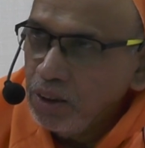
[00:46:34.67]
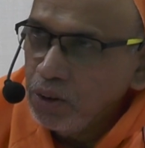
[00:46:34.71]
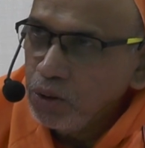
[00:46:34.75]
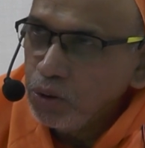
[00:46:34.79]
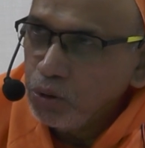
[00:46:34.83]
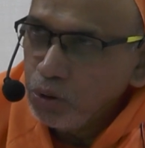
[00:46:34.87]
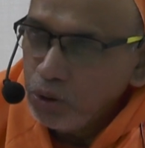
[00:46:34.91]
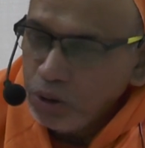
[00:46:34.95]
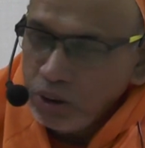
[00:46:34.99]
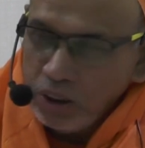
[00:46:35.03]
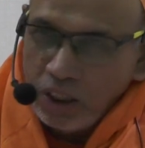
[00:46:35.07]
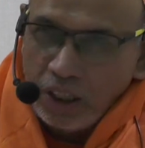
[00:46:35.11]

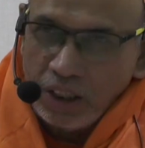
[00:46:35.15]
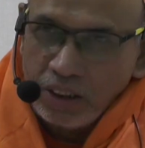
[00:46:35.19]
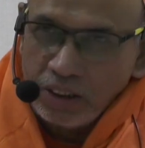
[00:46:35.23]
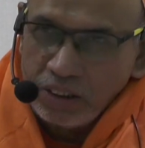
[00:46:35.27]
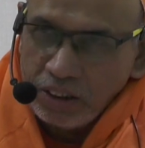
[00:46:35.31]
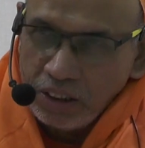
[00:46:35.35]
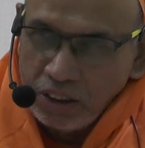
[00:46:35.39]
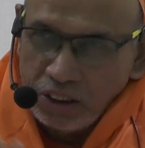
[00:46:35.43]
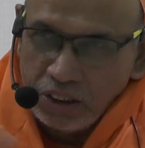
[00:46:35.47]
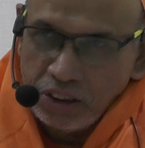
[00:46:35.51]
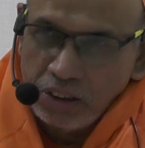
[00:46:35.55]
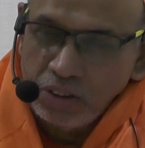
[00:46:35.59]
So they are
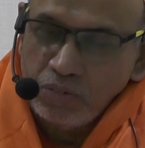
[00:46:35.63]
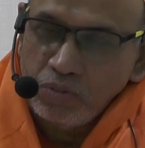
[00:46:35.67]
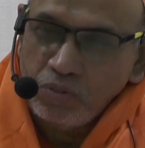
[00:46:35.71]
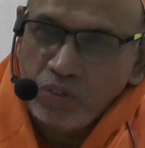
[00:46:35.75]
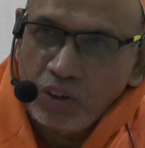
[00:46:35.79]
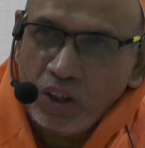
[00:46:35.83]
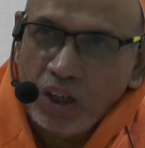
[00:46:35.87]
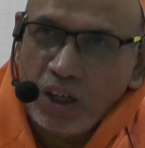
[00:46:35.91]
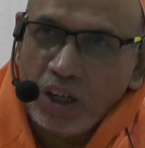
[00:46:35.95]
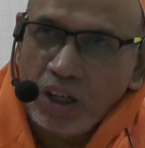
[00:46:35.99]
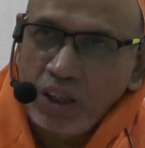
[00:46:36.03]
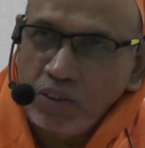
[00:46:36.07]
searching
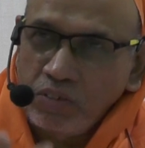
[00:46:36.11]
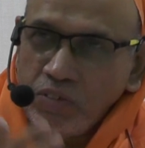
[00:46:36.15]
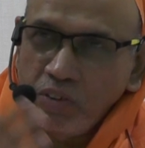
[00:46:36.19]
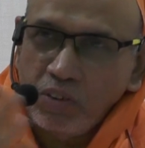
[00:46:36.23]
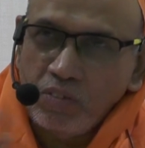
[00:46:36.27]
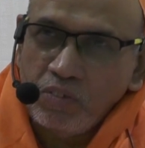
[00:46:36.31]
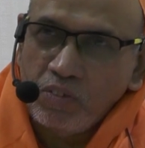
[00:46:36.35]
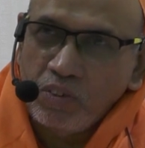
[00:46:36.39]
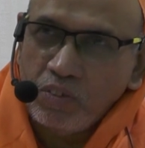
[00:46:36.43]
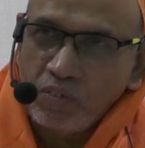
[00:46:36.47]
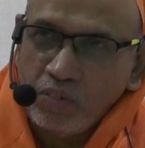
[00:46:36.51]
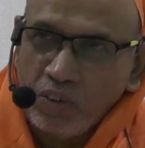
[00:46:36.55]
for life
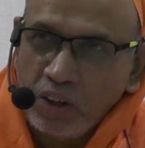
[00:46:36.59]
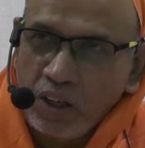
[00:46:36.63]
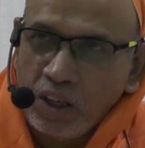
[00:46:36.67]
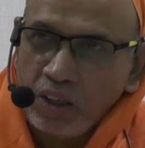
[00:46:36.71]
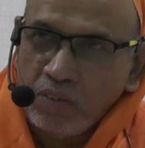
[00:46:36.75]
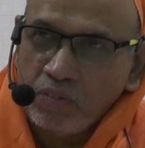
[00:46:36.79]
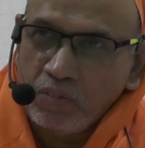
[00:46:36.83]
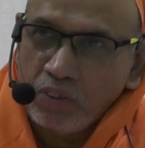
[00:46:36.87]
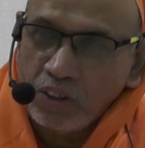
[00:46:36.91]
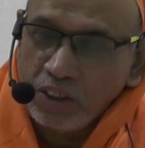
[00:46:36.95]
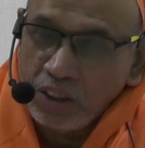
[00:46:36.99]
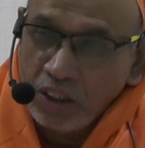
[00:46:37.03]
everywhere.
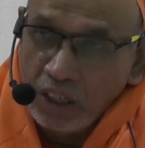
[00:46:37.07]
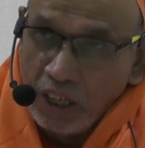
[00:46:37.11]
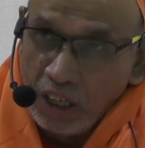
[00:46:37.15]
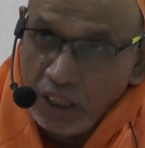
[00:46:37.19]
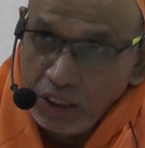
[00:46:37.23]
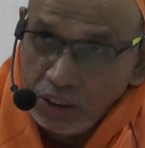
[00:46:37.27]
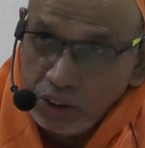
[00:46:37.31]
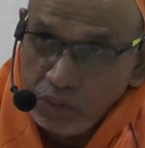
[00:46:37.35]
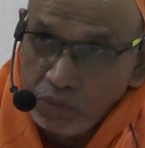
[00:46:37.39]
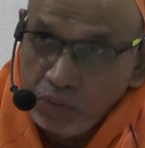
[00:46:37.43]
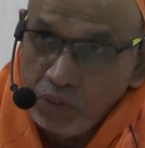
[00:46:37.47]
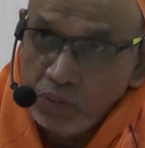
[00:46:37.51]
For the
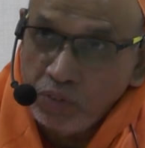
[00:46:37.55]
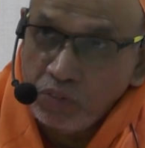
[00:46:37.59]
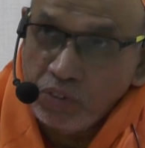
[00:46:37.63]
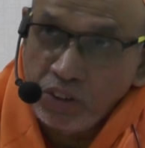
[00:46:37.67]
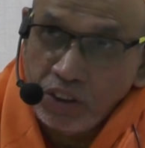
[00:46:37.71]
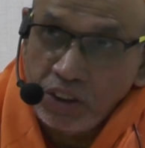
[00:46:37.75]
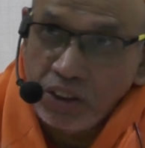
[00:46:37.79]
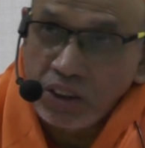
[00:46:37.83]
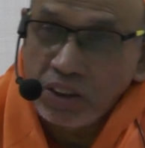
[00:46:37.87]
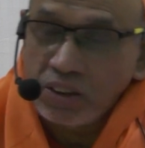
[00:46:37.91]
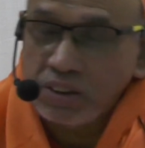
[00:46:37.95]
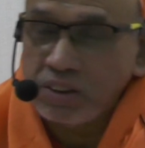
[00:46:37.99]
last 50
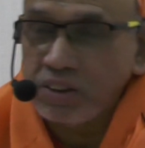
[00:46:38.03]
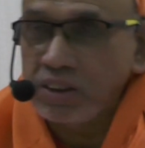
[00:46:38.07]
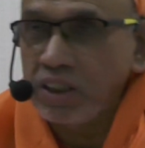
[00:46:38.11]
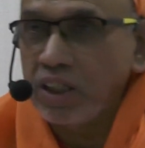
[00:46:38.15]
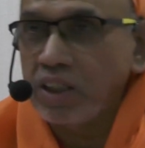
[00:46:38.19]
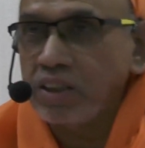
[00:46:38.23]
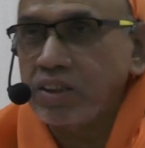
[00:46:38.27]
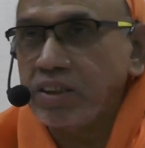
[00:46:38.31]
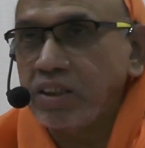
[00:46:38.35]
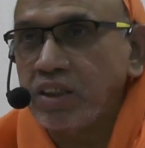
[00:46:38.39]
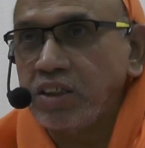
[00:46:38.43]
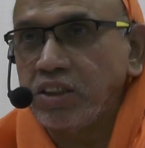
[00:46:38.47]
years they
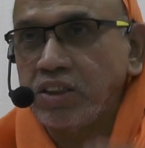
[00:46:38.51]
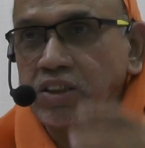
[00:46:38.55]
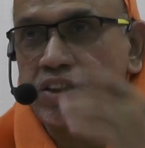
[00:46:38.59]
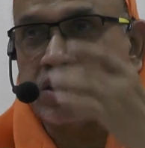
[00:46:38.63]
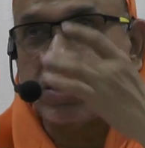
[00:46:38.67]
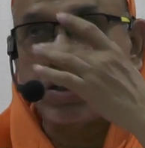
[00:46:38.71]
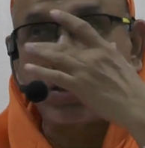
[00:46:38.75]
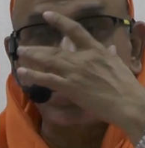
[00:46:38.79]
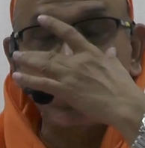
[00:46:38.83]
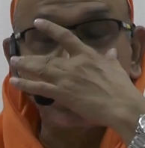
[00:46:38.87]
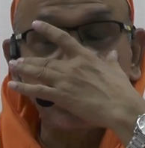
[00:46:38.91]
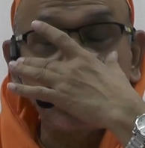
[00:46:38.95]
are
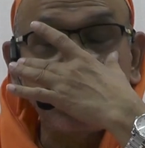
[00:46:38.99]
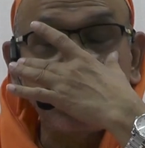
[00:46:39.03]
searching.